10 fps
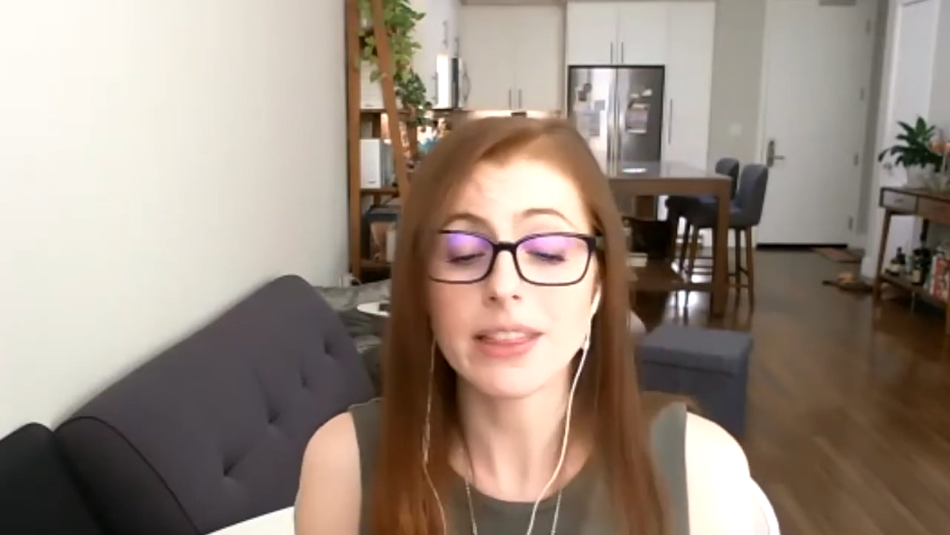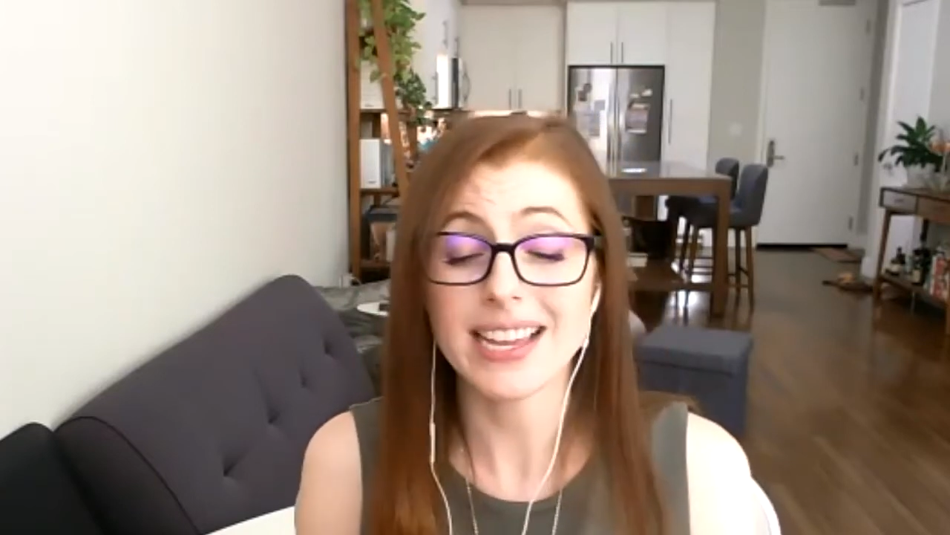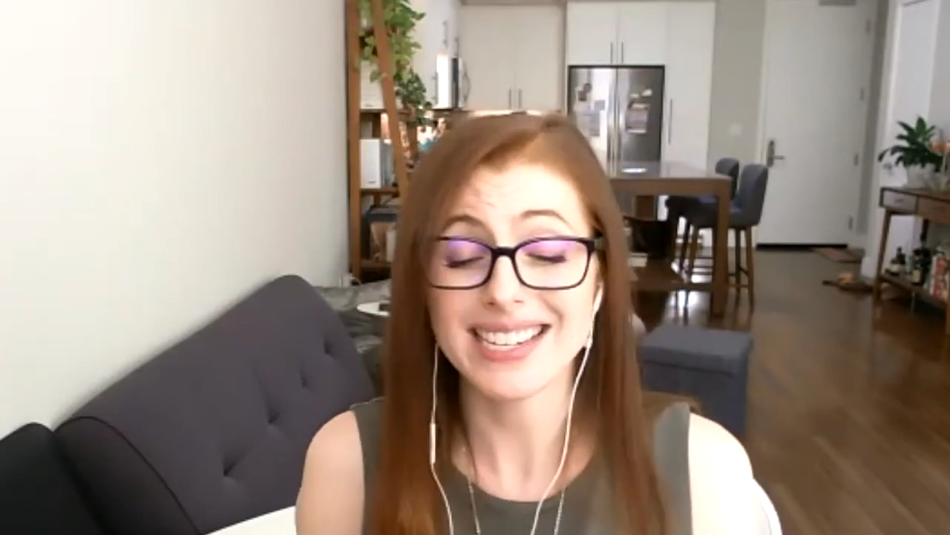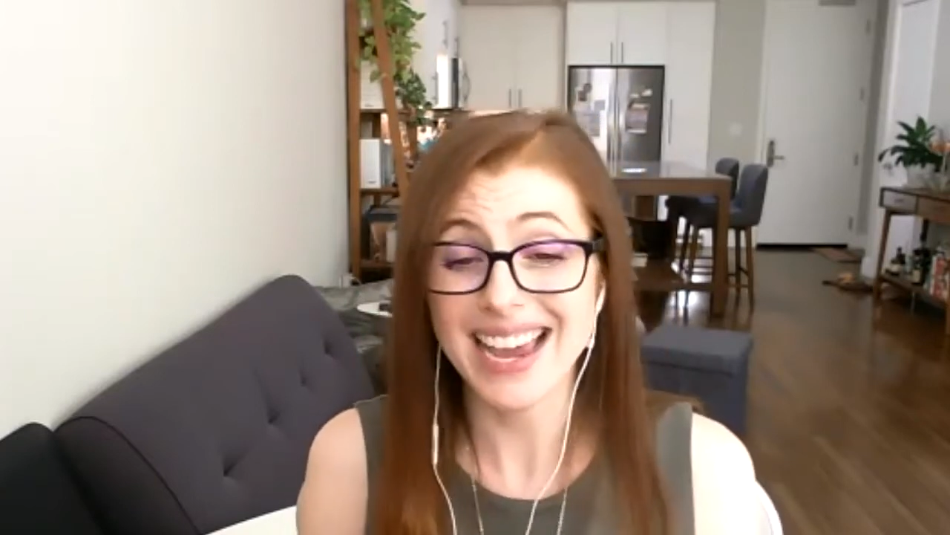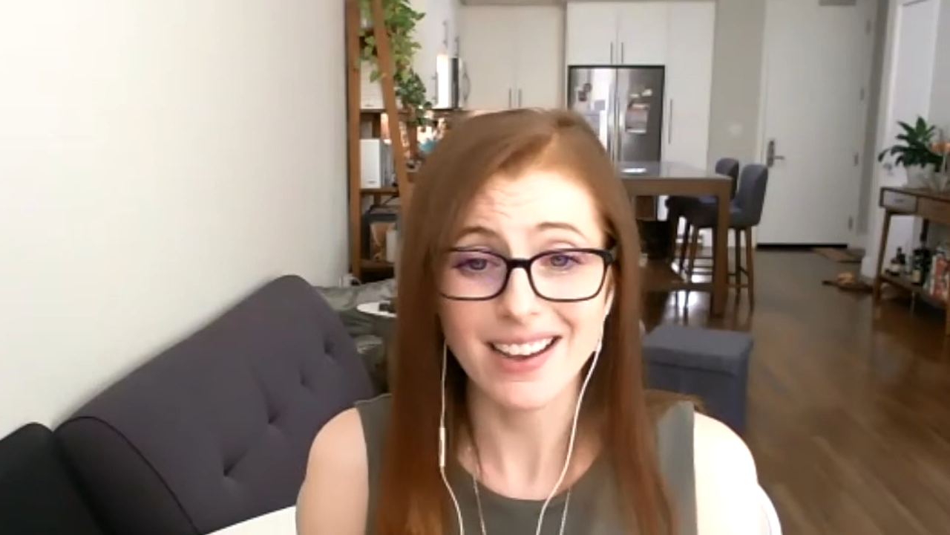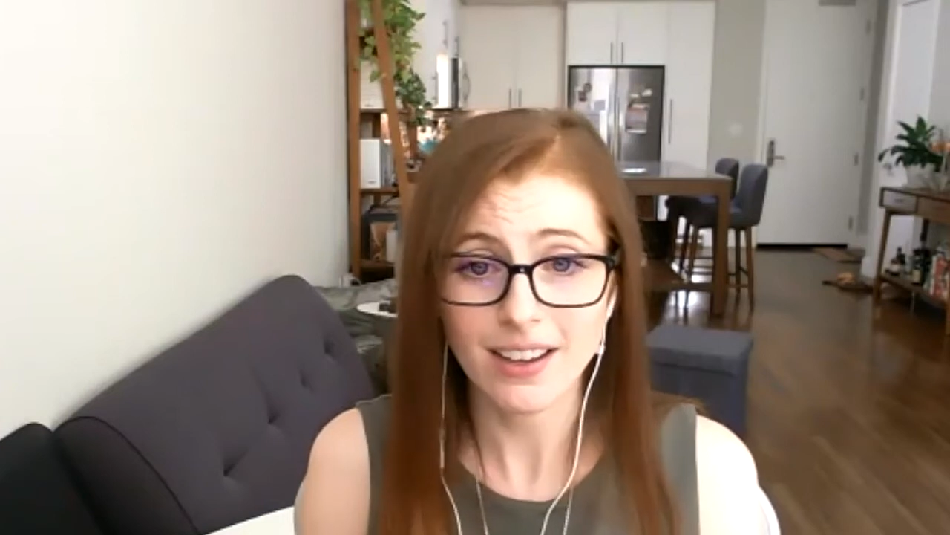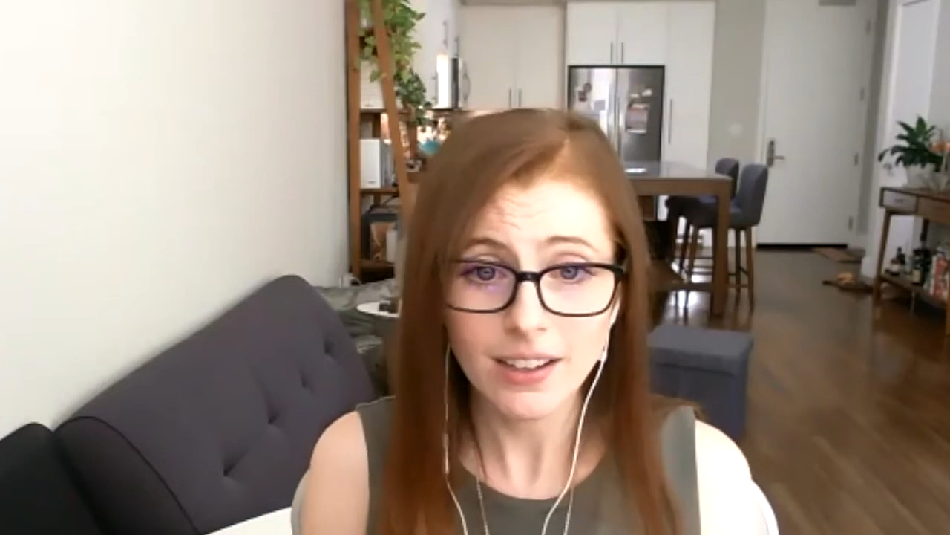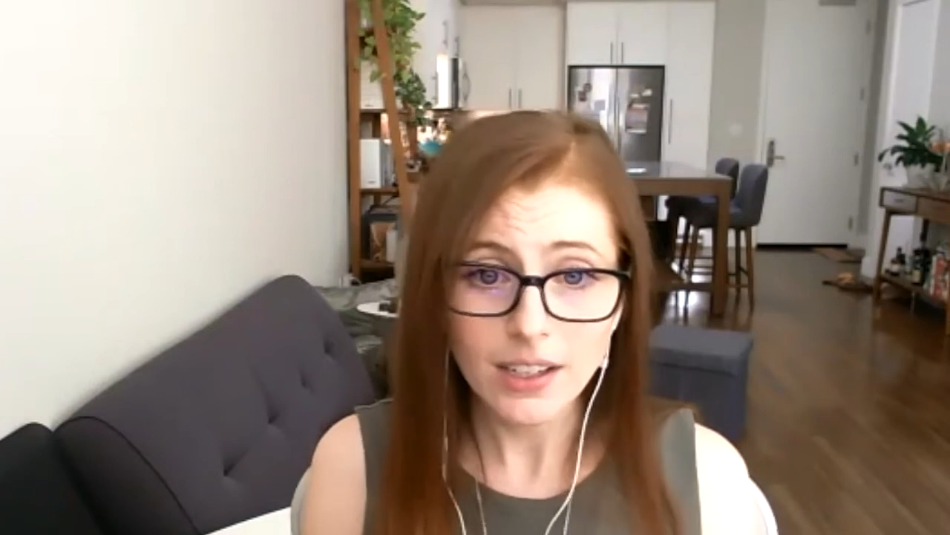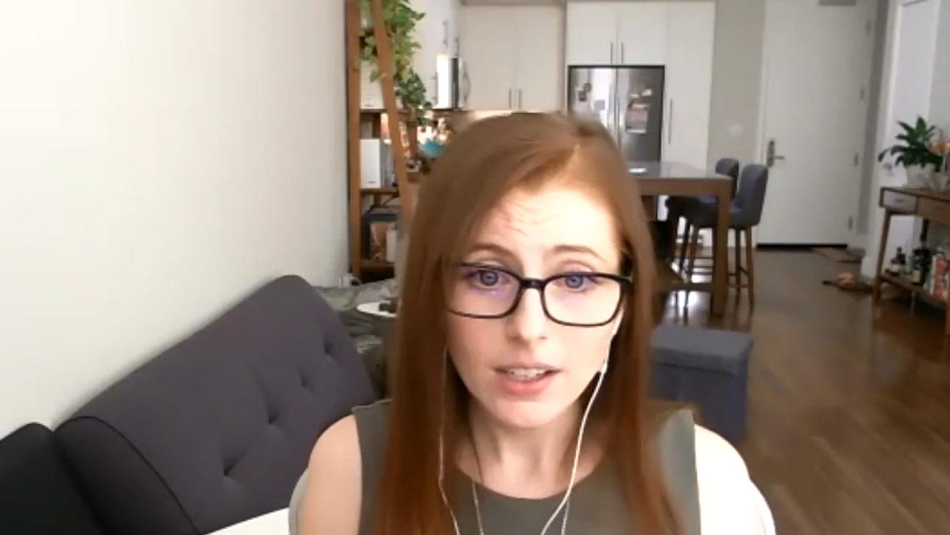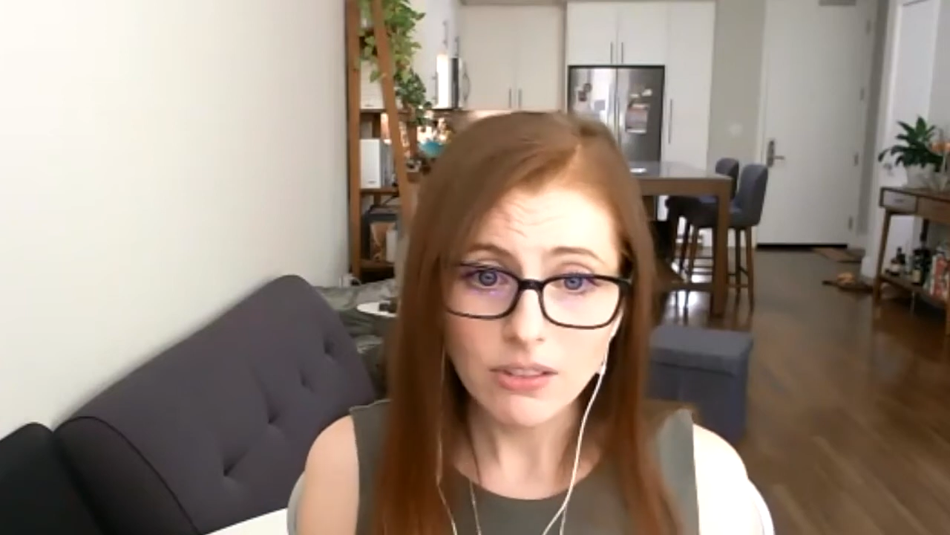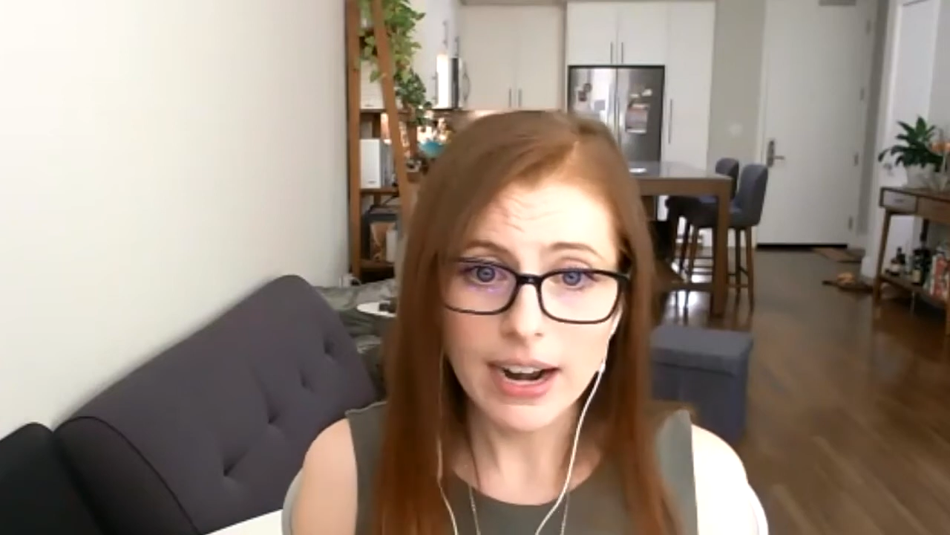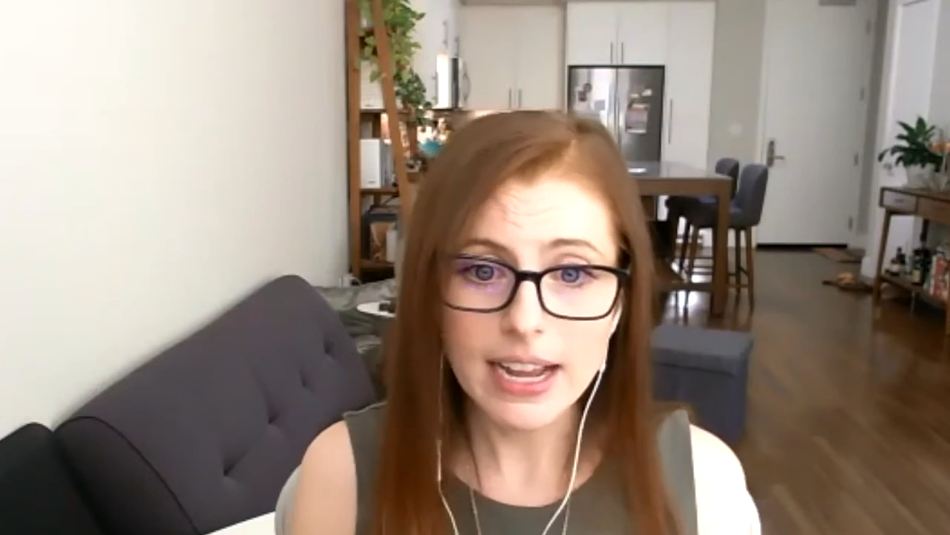they take, right?